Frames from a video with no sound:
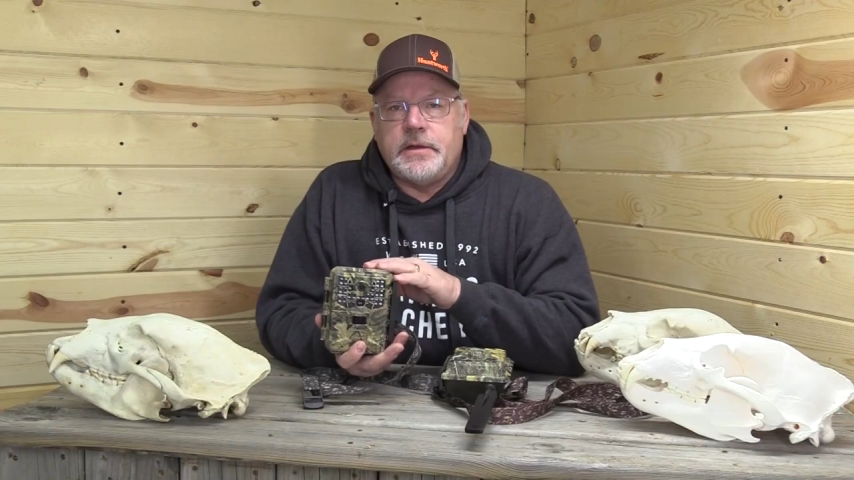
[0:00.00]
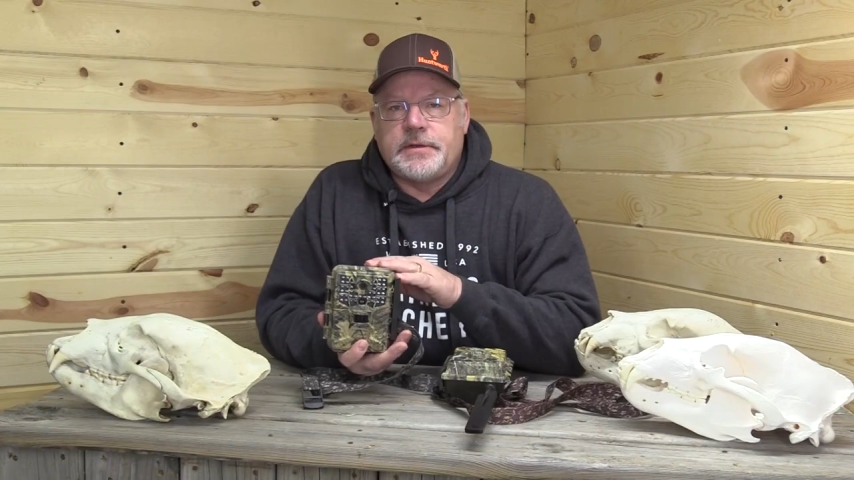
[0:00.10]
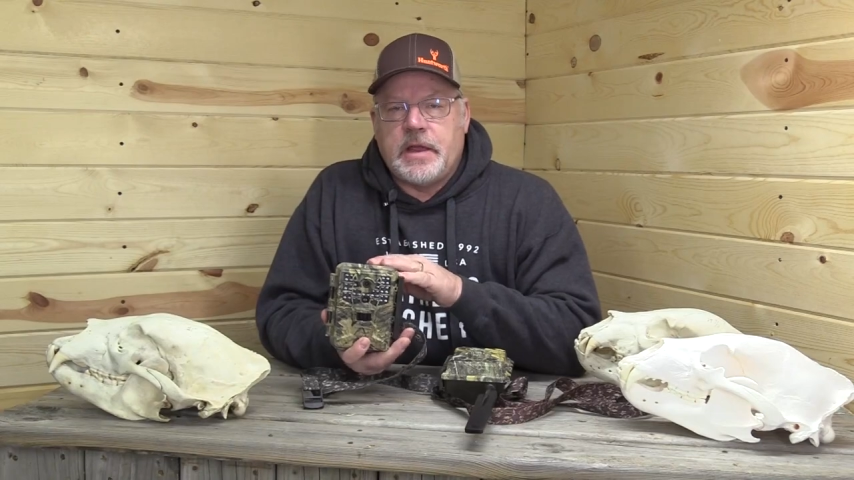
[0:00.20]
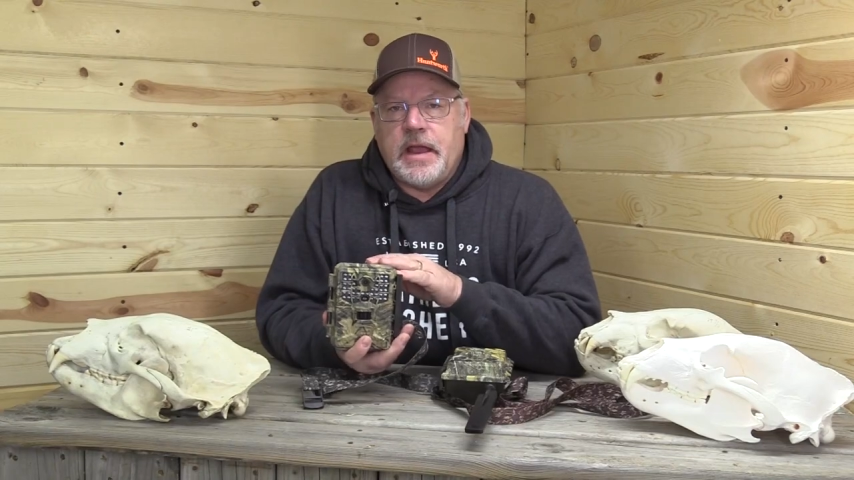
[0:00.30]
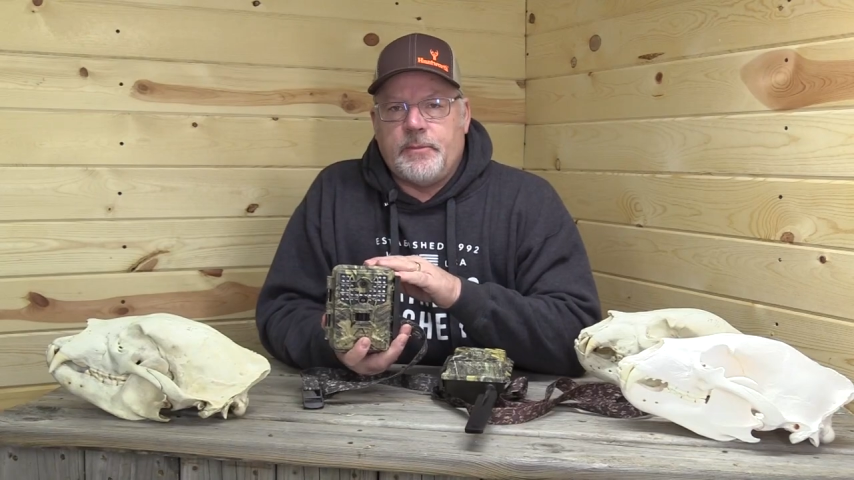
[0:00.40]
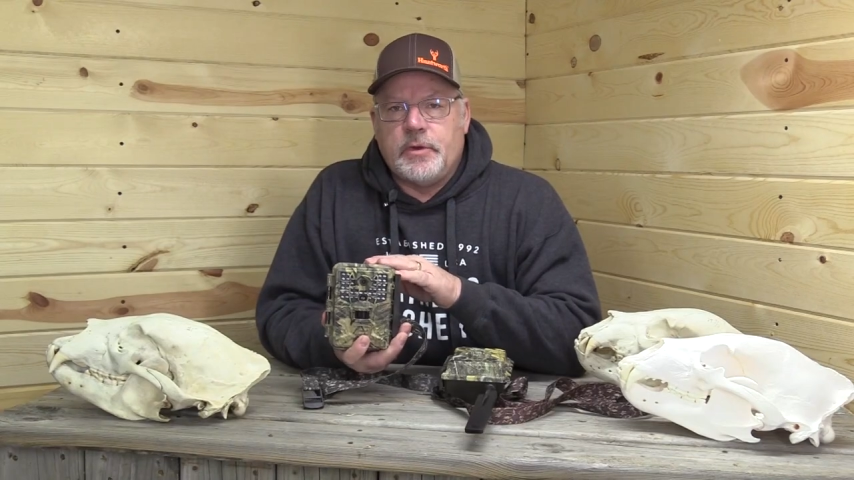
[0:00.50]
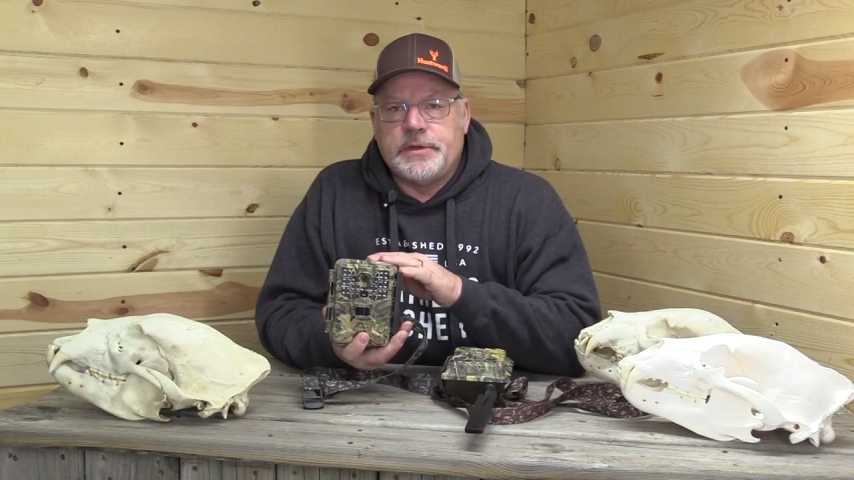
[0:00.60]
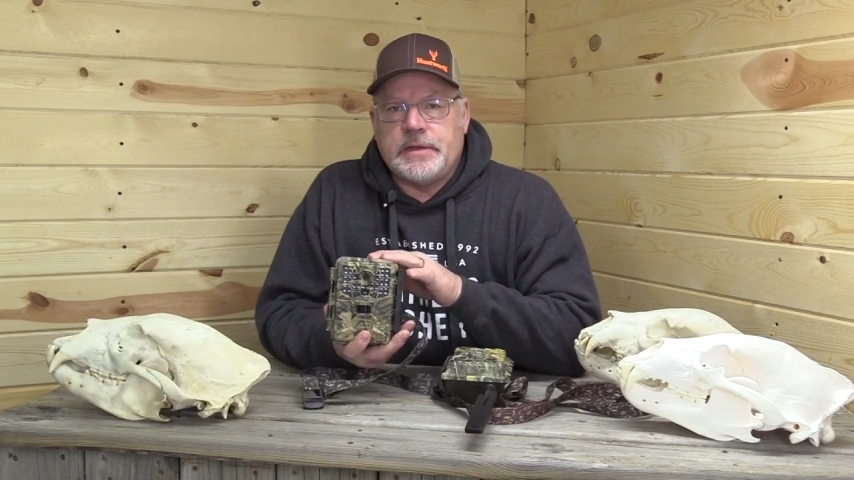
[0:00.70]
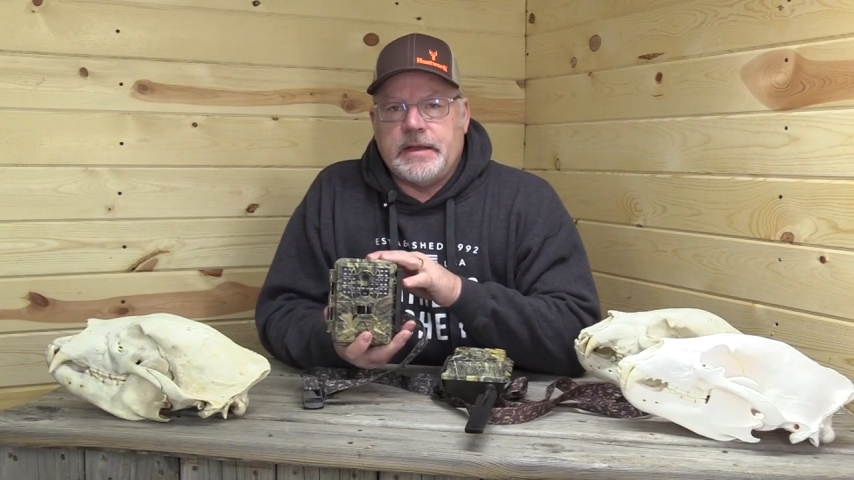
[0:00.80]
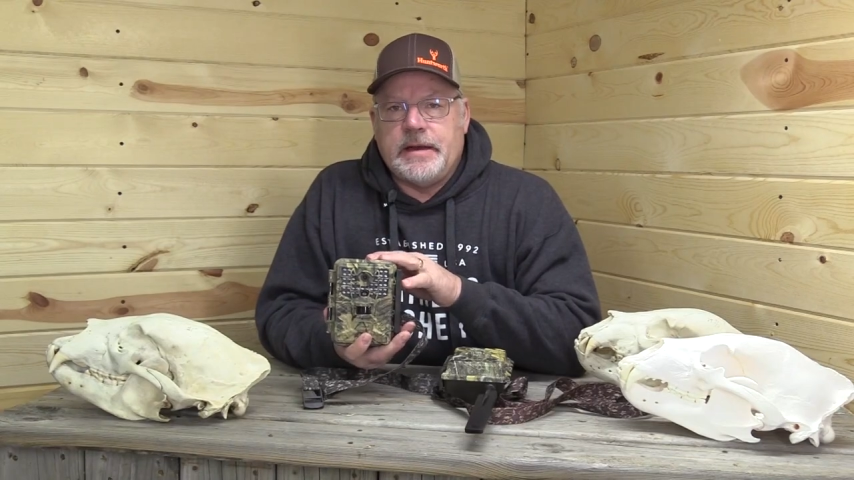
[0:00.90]
these
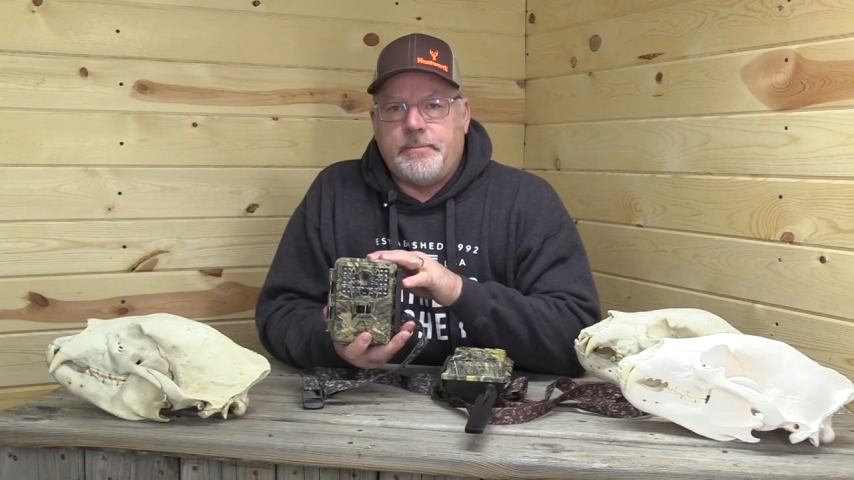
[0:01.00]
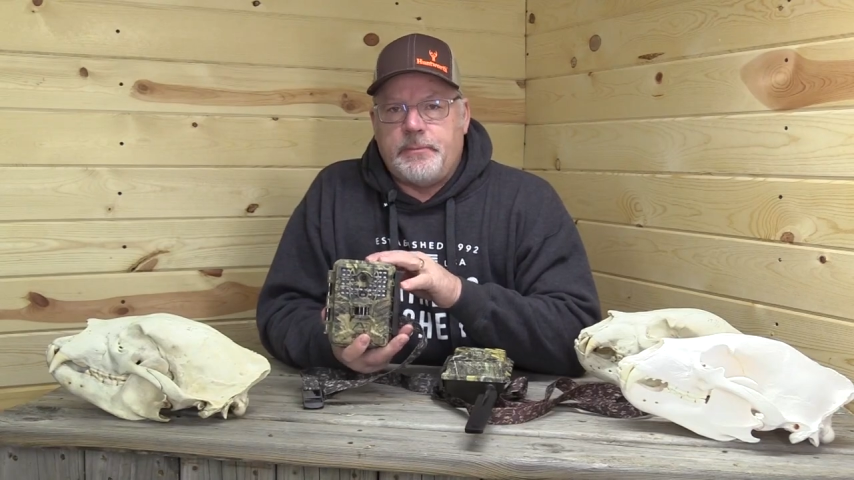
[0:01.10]
cameras in a